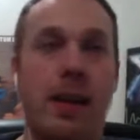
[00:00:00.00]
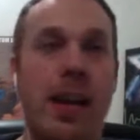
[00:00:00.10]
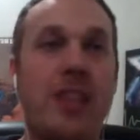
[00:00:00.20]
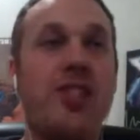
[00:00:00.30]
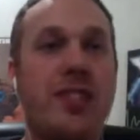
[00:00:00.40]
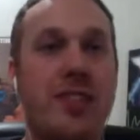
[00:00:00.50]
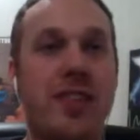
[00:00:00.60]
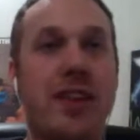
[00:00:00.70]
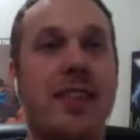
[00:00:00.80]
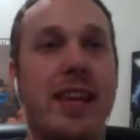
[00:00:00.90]
It just
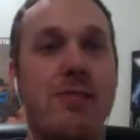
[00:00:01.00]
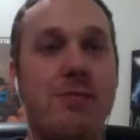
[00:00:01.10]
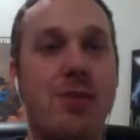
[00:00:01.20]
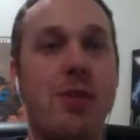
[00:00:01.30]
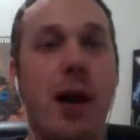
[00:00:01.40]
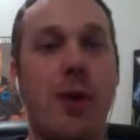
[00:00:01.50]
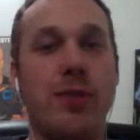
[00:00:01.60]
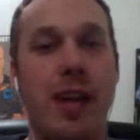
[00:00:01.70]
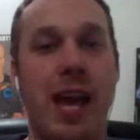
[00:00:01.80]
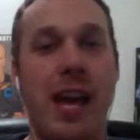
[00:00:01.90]
sucks that you knew how it was
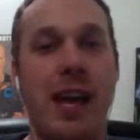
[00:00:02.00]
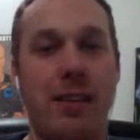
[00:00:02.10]
going to end.